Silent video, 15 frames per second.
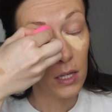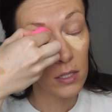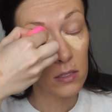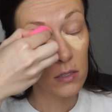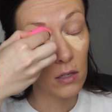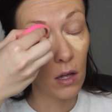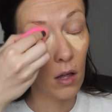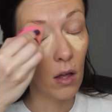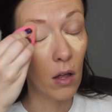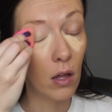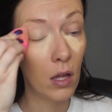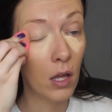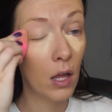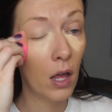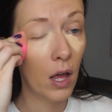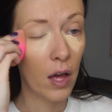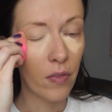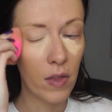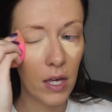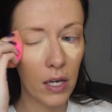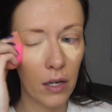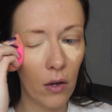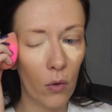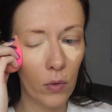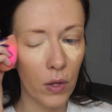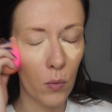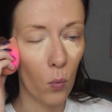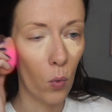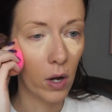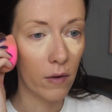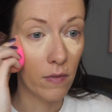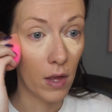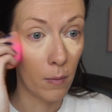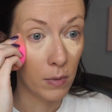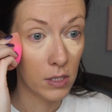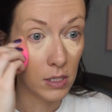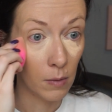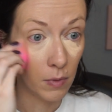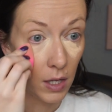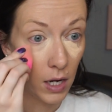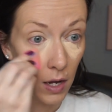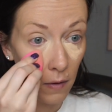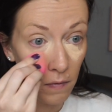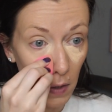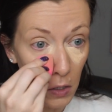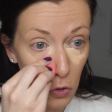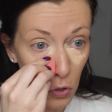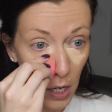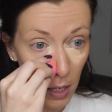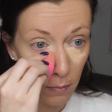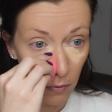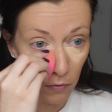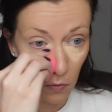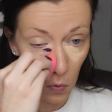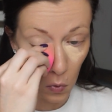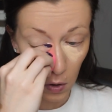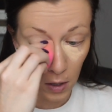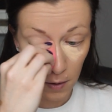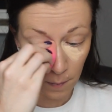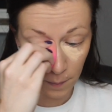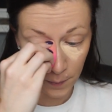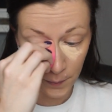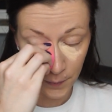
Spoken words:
This is all, I think only one of them is something I've tried before.